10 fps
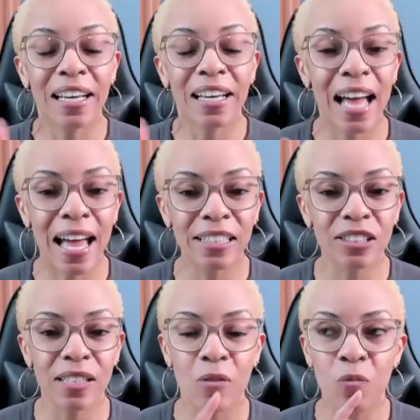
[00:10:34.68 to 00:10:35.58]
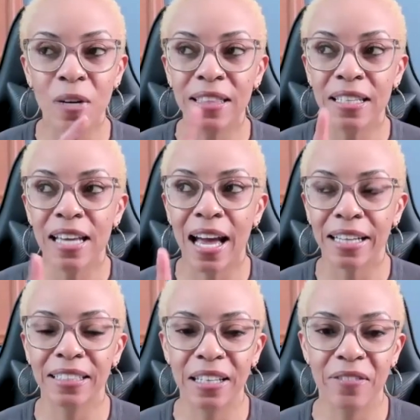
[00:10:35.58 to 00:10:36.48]
can i add to that with the
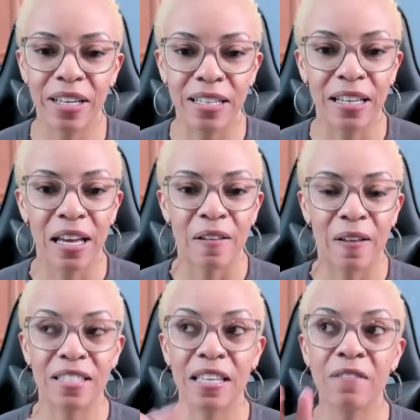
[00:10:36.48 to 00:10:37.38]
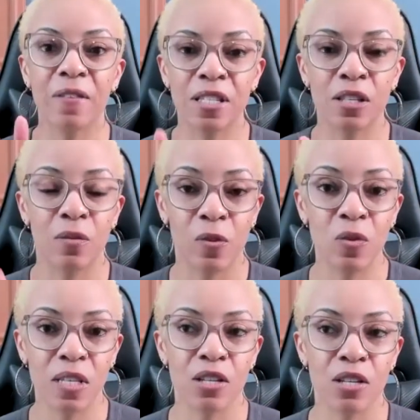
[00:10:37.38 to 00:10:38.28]
activity like say for instance if you
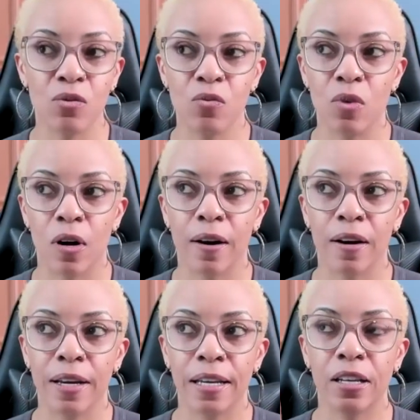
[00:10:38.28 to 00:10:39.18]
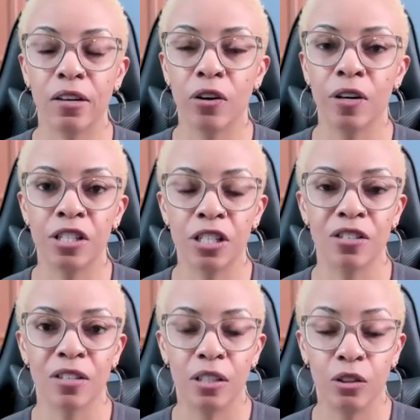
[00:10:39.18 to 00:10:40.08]
say you are encouraging
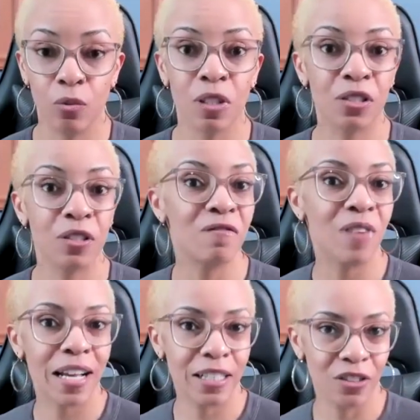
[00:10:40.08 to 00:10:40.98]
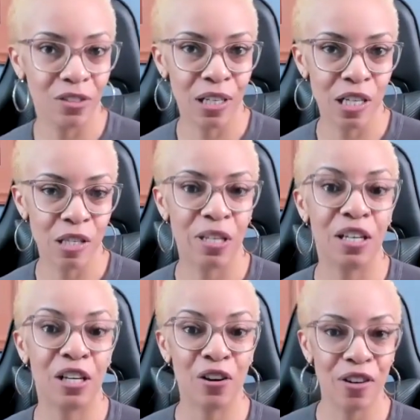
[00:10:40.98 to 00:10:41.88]
your you want to invite your husband and
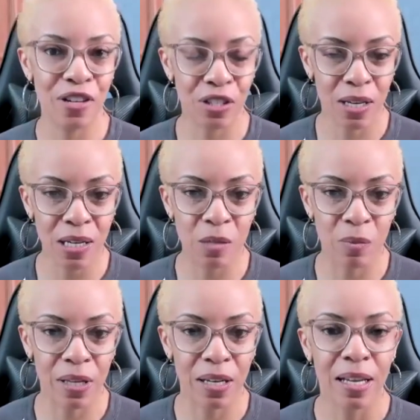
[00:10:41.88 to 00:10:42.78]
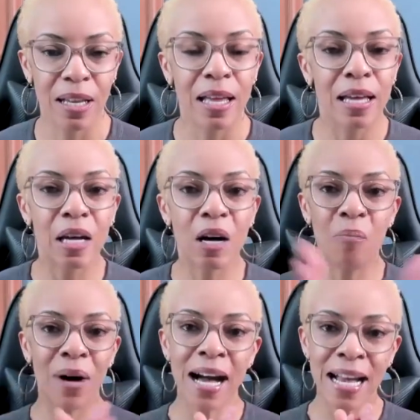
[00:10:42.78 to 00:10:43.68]
encourage your husband mm-hmm.
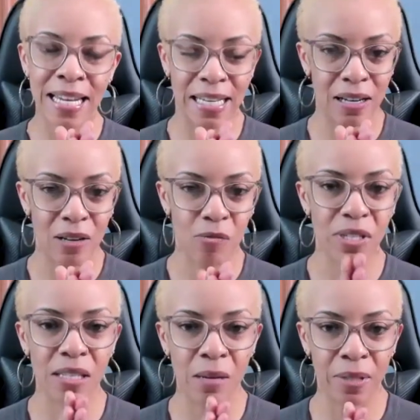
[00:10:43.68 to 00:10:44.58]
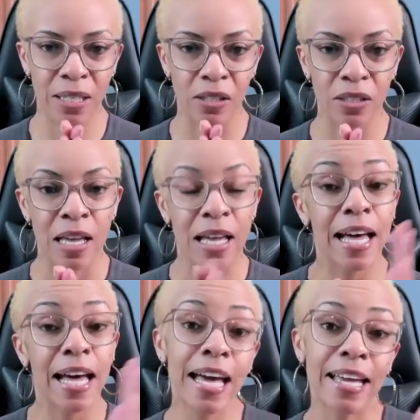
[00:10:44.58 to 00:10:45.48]
combine mm-hmm. it with something else
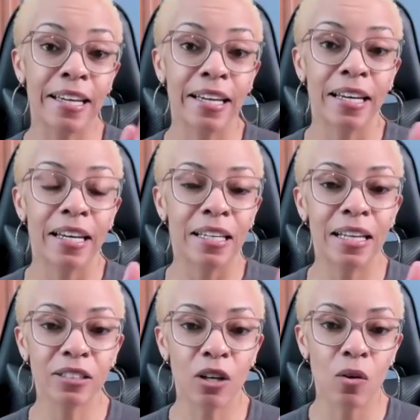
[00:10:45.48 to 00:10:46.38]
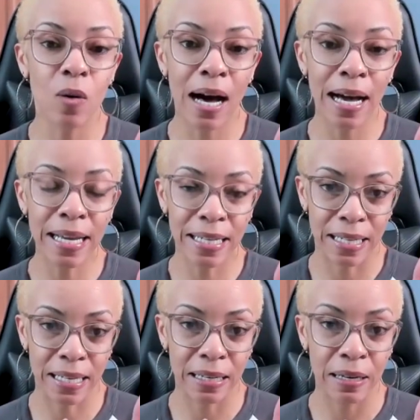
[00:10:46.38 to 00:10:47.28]
hey let's go
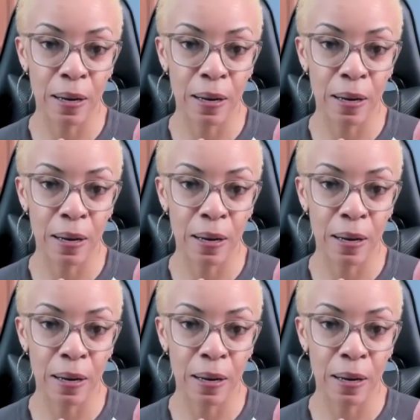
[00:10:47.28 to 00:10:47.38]
hiking